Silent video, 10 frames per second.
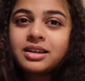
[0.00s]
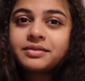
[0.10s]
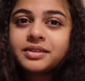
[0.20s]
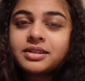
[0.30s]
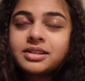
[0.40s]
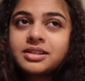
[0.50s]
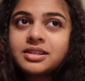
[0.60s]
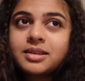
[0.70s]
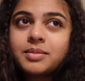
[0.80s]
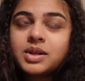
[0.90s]
after this,
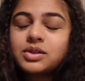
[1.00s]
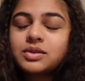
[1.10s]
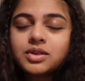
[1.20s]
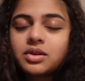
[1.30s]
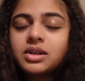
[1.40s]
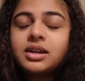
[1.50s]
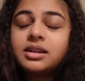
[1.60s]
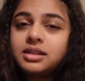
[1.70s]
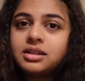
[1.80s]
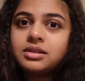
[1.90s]
but sorry, I
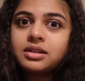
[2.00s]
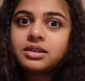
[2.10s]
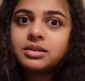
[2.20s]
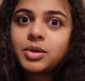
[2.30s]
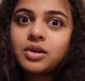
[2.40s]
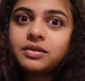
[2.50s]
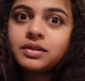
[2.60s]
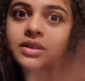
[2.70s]
need to take them off.